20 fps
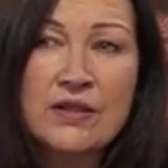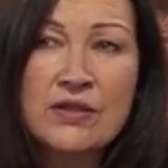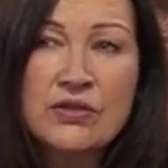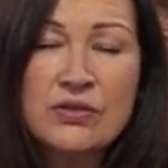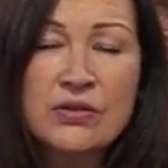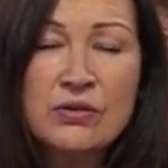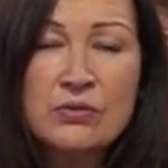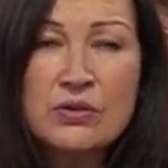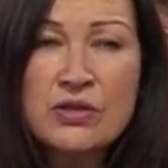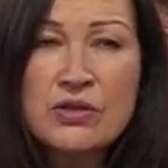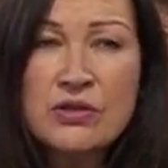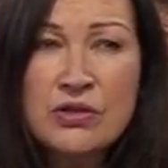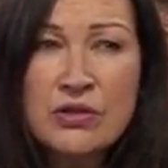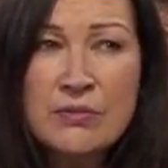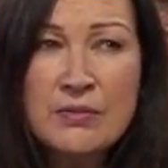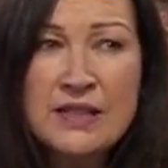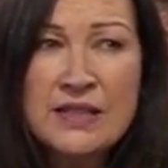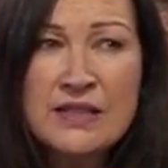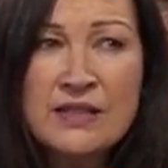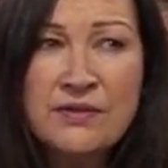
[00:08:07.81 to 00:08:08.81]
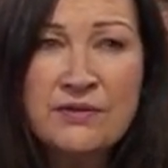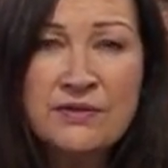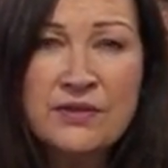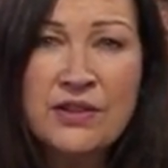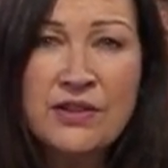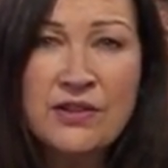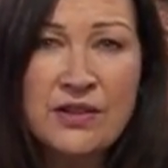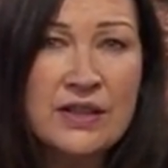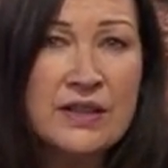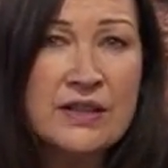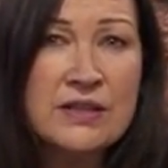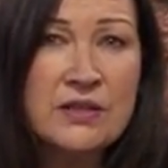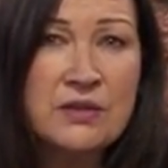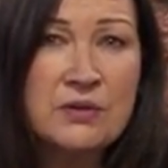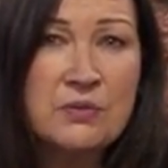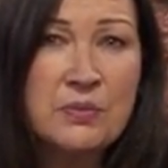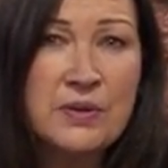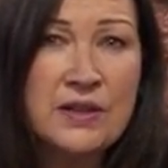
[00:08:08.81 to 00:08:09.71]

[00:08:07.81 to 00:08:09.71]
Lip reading: So there were so many different things I'd